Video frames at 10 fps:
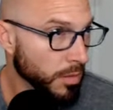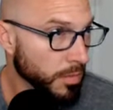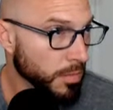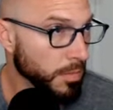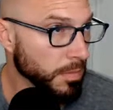
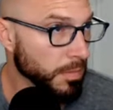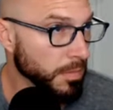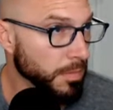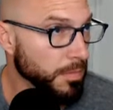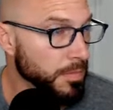and
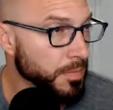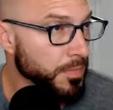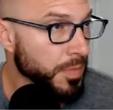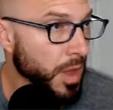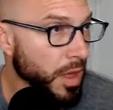
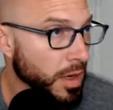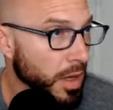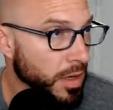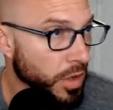on